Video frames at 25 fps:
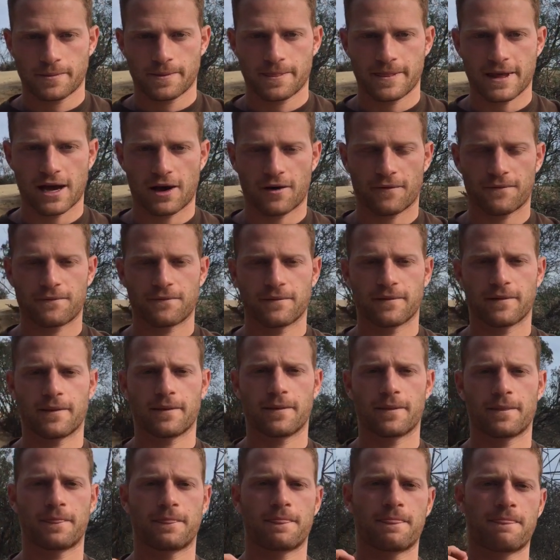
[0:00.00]
Now,
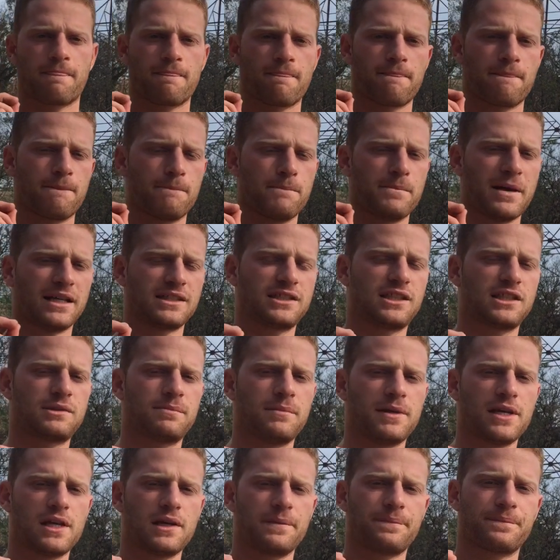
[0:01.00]

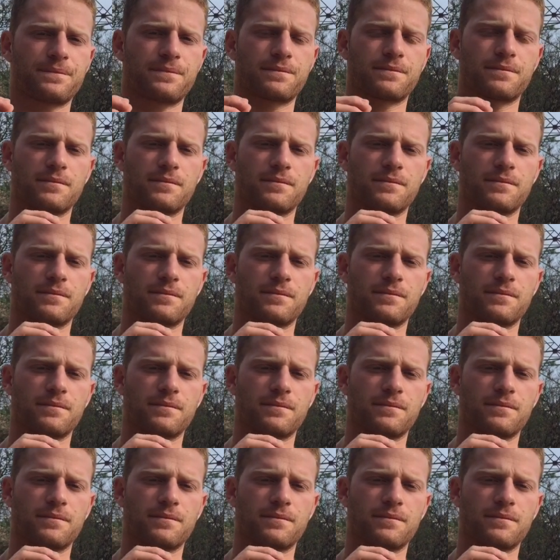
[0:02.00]
message me